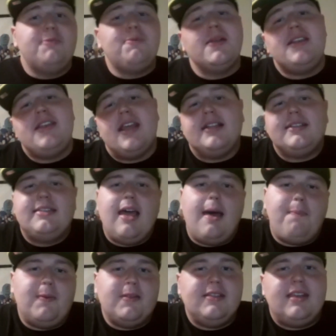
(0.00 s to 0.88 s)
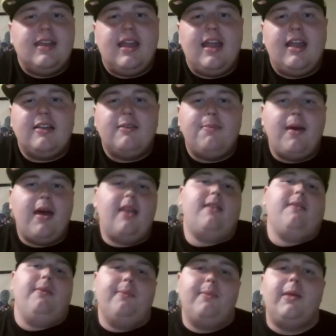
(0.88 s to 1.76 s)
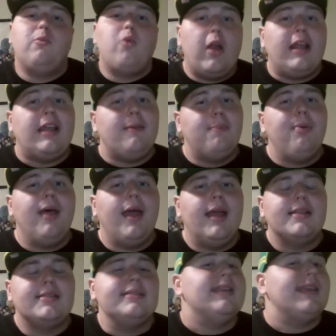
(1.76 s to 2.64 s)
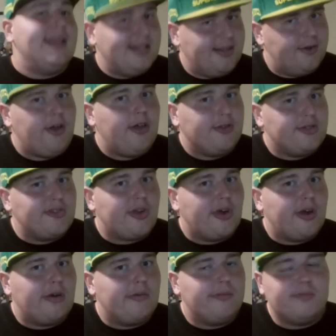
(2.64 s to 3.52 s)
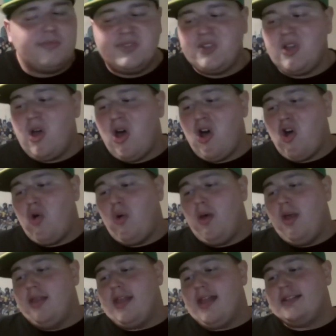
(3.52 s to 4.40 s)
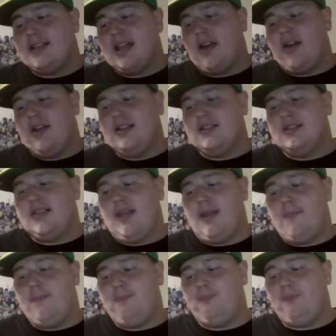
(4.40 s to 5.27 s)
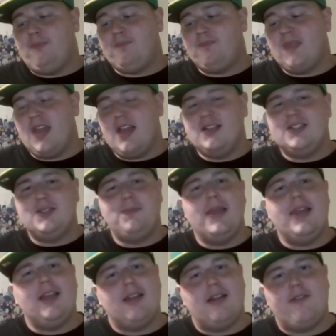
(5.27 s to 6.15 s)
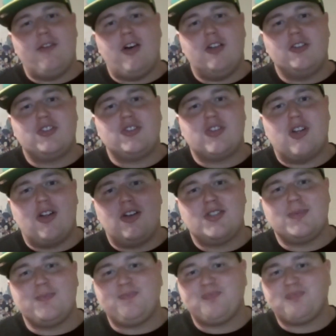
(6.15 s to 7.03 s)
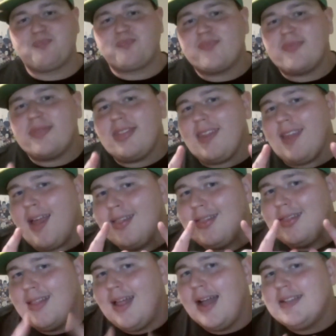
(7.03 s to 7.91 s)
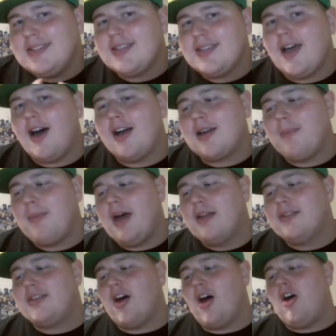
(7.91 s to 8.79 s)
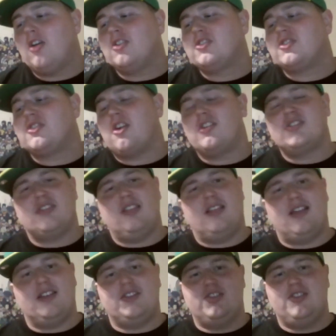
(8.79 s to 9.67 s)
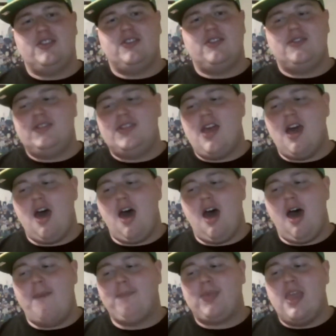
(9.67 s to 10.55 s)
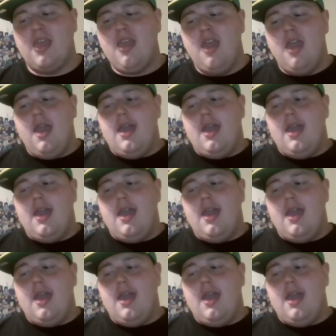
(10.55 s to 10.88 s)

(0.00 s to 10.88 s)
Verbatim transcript: it's been nicked up and dinged, but I mean, what he plays, he's an all-star. So, that's how I see him. And speaking of all-stars, let's talk about the all-star selection. Uh,